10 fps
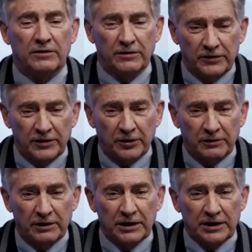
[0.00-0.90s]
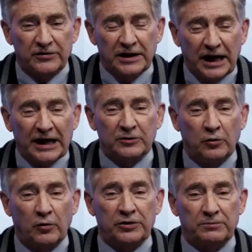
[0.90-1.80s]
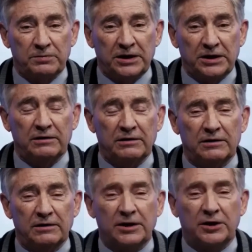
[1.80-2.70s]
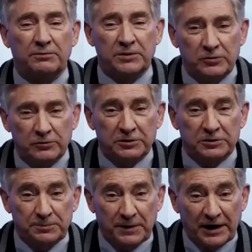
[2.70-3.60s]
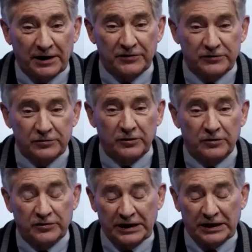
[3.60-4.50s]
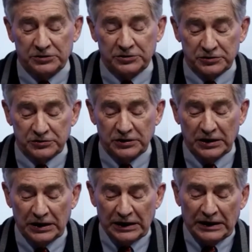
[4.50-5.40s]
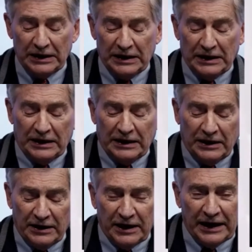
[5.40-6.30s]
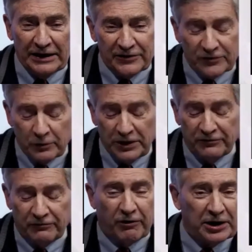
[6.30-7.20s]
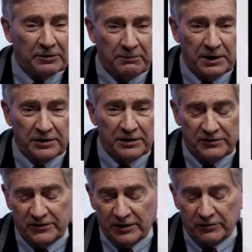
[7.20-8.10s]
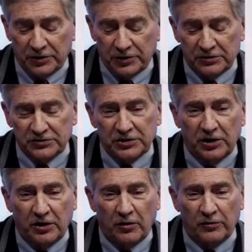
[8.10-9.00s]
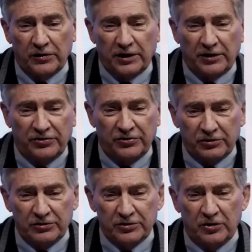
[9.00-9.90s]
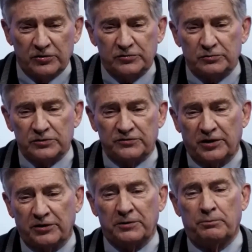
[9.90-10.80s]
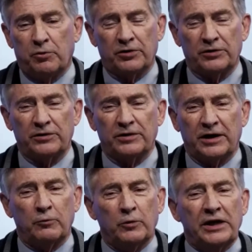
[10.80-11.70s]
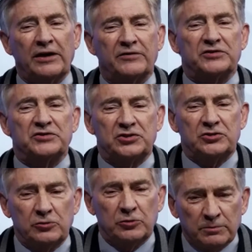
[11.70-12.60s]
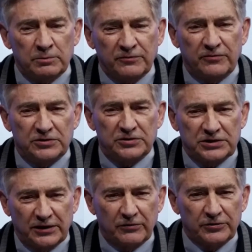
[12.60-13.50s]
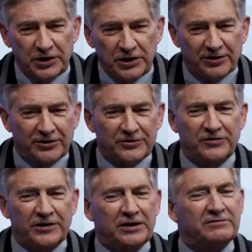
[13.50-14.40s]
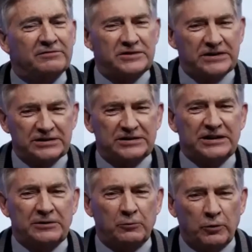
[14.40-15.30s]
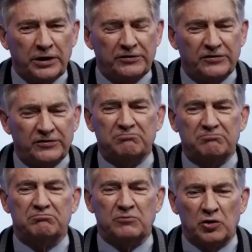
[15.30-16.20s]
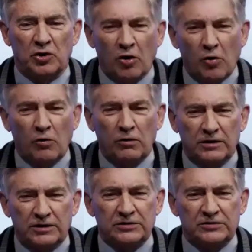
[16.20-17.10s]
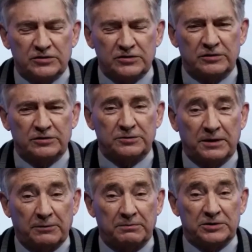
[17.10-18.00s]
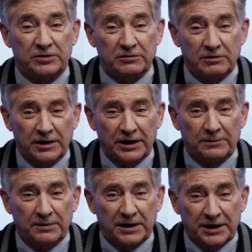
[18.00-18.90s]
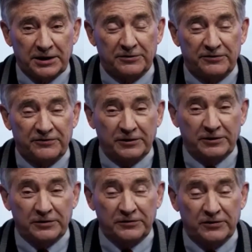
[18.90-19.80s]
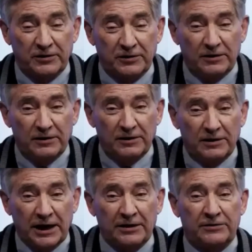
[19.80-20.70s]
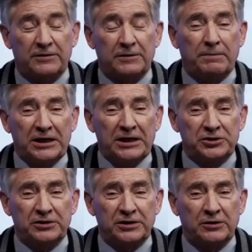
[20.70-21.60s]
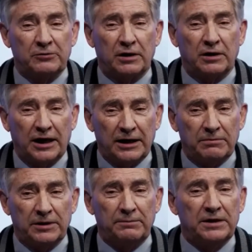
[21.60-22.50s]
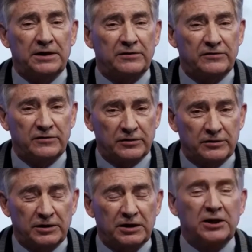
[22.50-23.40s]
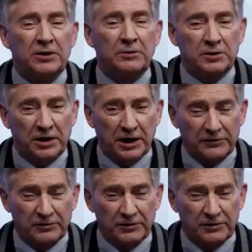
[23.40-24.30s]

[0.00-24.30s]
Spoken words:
there is not going to be an immune response to those antigens. Hence, we've recommended several years ago that a 3rd dose was very important, and we have assumed for several years that 16 weeks, no concerns about maternal antibody interference, and the patient can reliably be considered immunized.